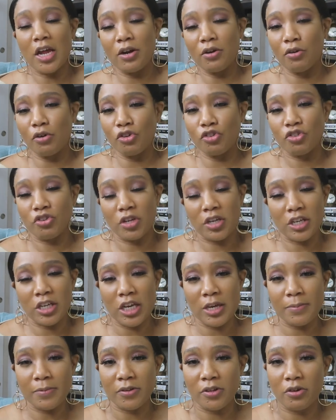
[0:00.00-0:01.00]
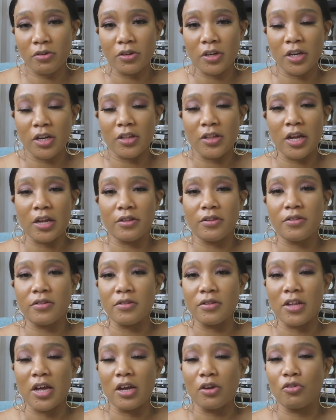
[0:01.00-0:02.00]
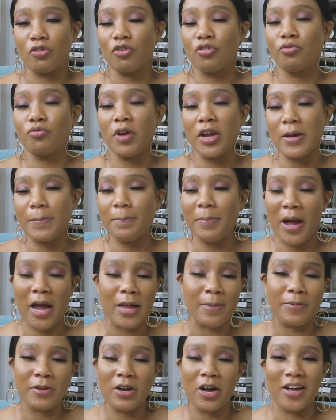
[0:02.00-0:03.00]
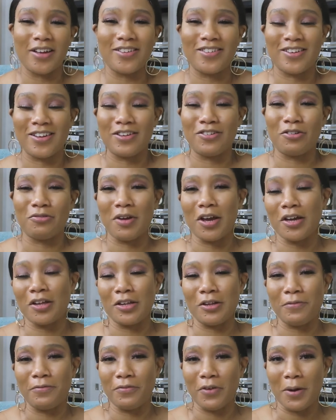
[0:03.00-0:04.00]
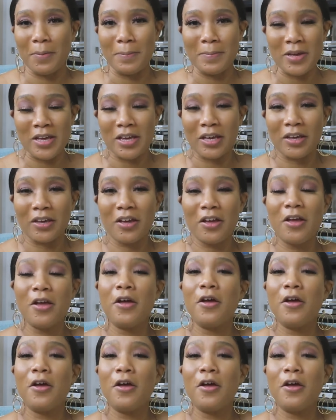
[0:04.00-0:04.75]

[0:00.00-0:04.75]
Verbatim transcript: And of course you can keep still getting that, that great piping hot tea directly from me.